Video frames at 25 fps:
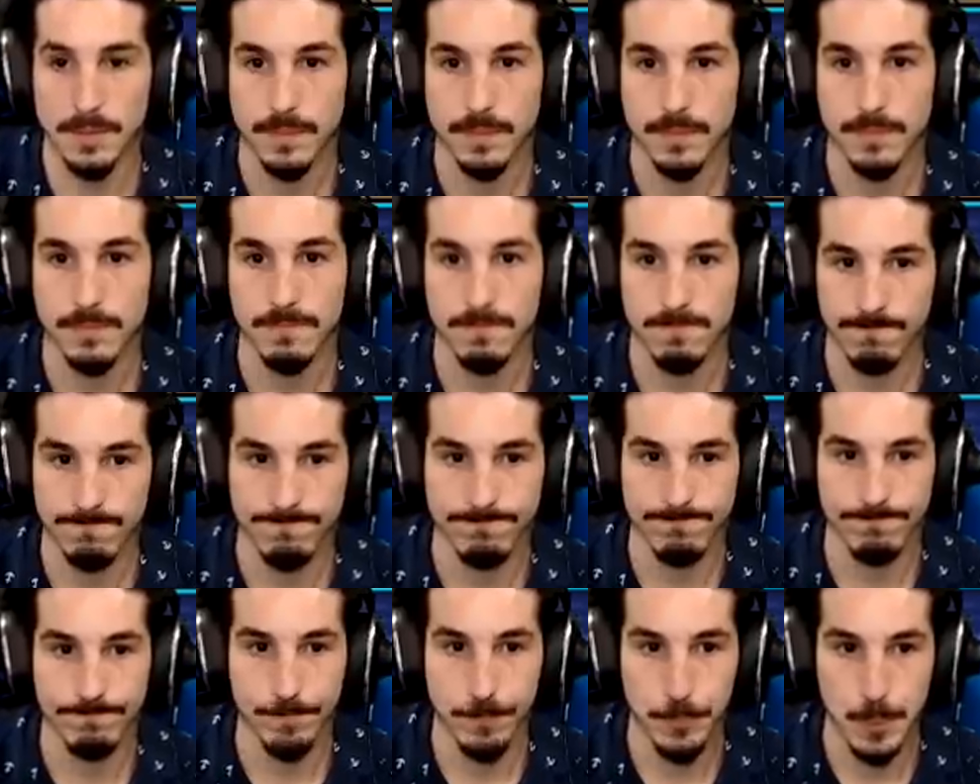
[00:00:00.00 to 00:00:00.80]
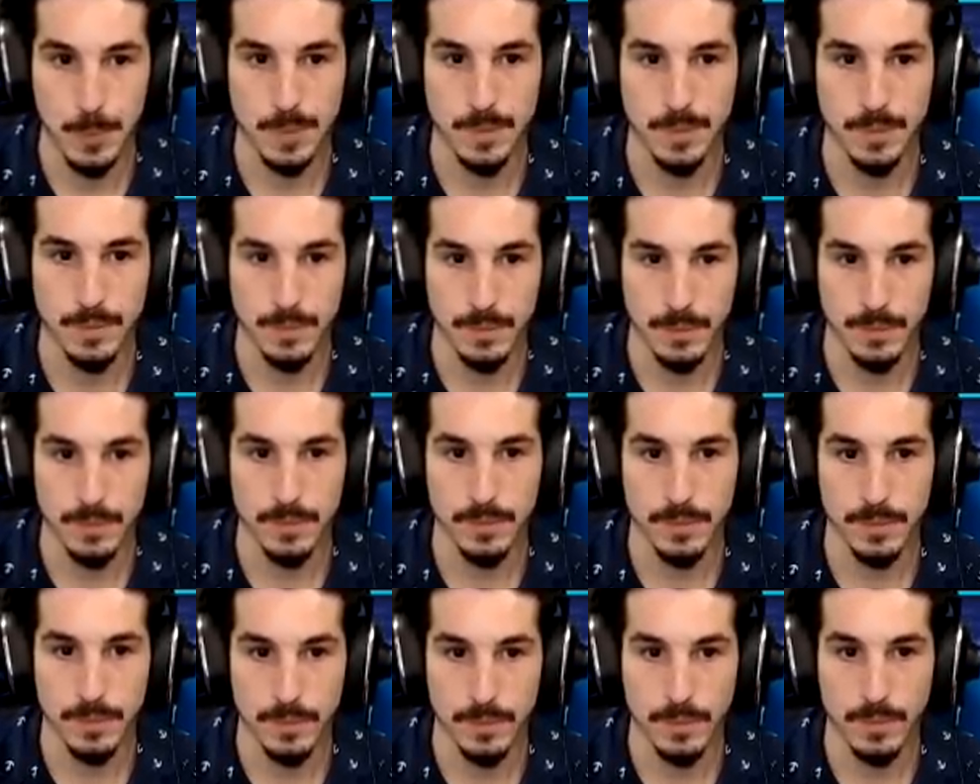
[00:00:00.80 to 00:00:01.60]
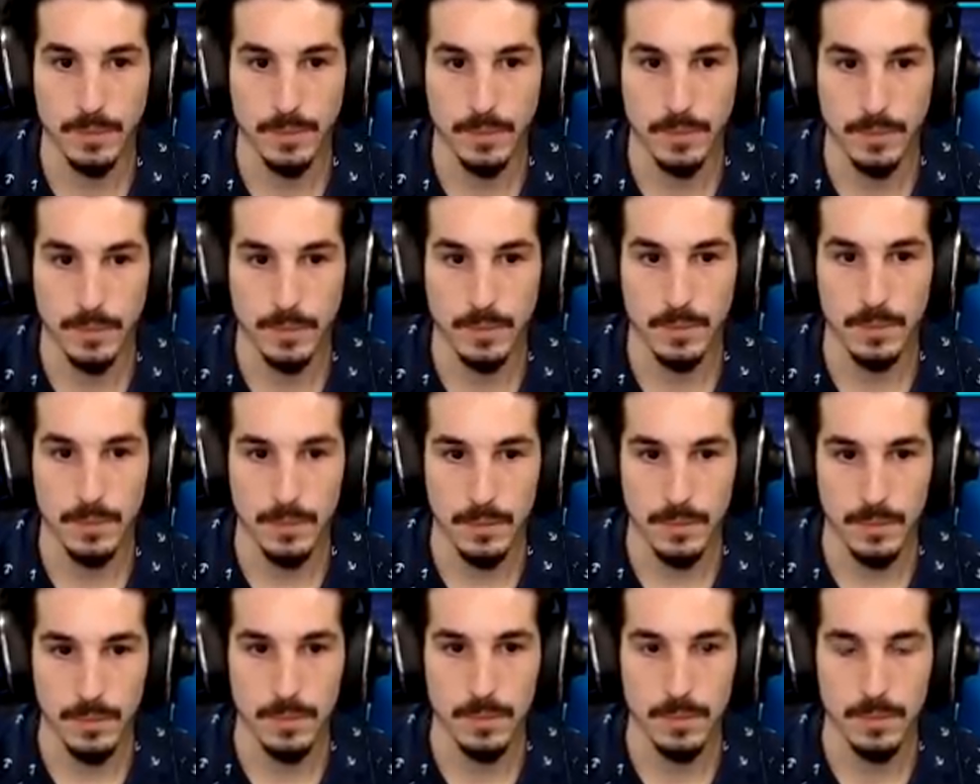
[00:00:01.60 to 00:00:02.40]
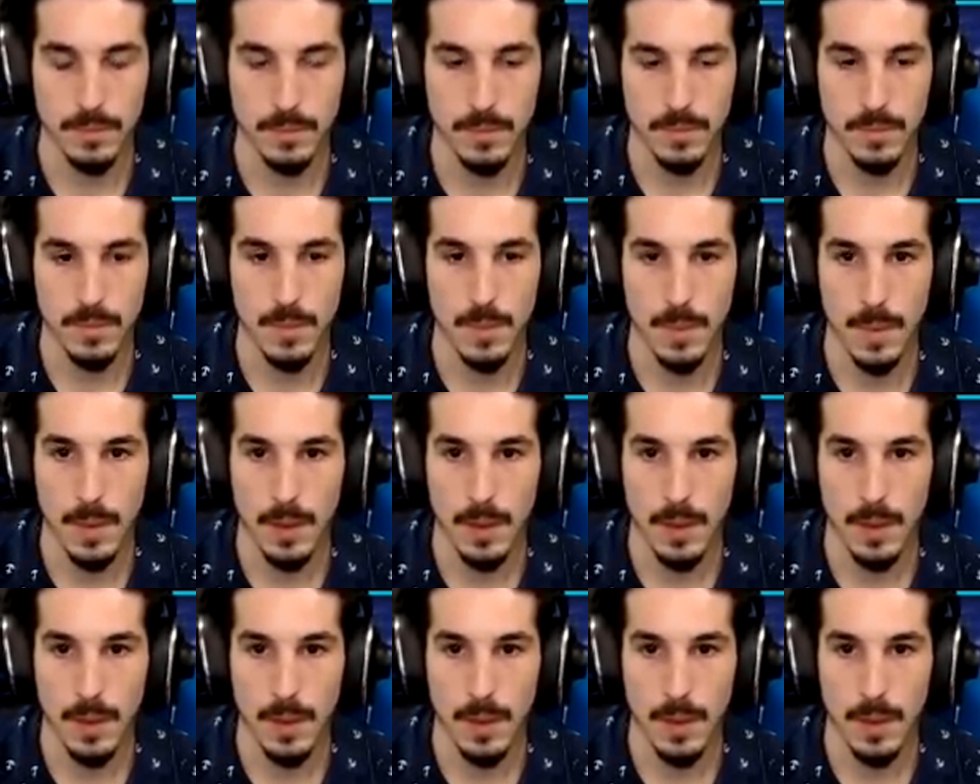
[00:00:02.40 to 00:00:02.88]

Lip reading: (silence)